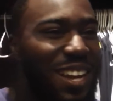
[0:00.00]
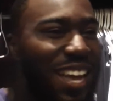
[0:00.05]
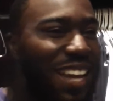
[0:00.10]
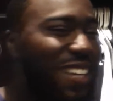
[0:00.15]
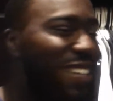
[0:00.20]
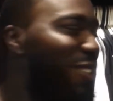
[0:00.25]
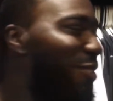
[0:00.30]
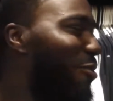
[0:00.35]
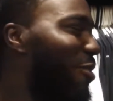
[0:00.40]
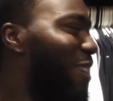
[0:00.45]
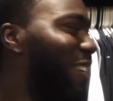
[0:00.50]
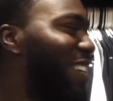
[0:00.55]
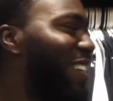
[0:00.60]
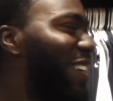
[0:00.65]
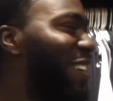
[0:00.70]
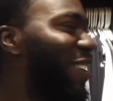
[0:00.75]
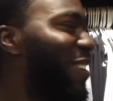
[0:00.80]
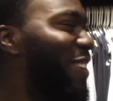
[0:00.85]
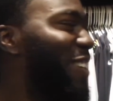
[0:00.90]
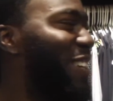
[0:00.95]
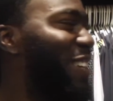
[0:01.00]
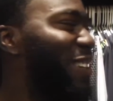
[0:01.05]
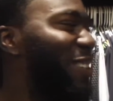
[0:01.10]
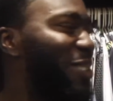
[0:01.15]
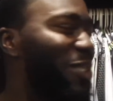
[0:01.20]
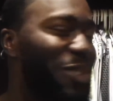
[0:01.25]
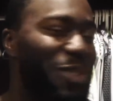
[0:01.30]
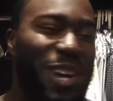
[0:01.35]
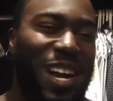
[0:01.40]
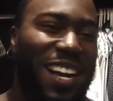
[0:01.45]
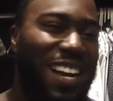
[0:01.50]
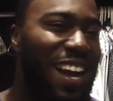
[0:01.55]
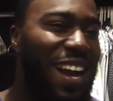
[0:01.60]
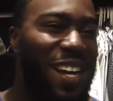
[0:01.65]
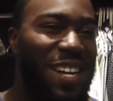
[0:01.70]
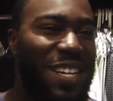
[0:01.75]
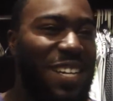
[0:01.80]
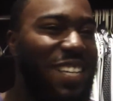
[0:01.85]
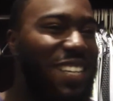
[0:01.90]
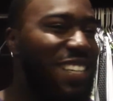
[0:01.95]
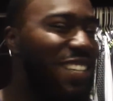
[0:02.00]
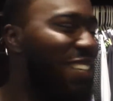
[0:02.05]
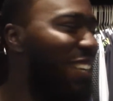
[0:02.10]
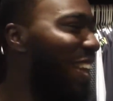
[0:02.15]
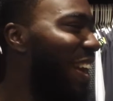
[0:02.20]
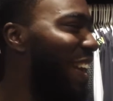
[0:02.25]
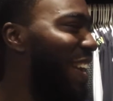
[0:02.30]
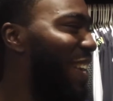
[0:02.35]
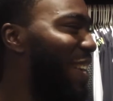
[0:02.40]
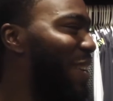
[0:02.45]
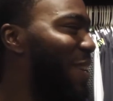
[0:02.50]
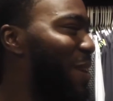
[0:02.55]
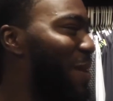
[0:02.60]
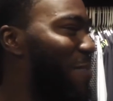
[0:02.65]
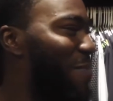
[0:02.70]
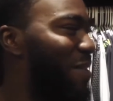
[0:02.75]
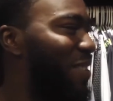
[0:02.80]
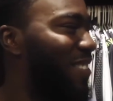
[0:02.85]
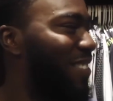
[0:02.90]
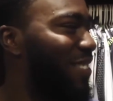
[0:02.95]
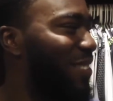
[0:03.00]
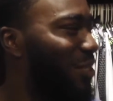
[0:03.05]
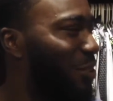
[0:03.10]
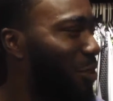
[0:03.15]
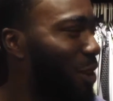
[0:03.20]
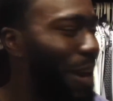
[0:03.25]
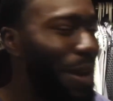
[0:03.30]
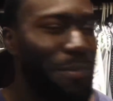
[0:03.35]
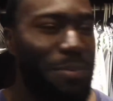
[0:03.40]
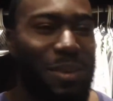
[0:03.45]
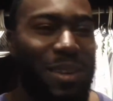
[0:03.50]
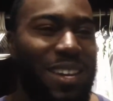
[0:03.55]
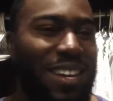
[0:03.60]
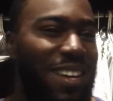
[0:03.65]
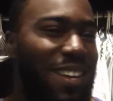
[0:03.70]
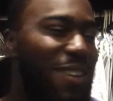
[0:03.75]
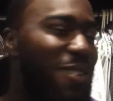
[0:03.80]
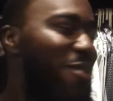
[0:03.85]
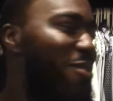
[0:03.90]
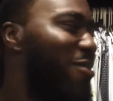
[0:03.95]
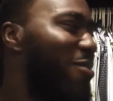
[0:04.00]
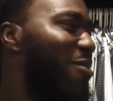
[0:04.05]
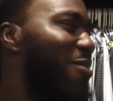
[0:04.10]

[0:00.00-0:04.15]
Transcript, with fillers: like grinning ear to ear. So I, I couldn't like get up and try to play it cool.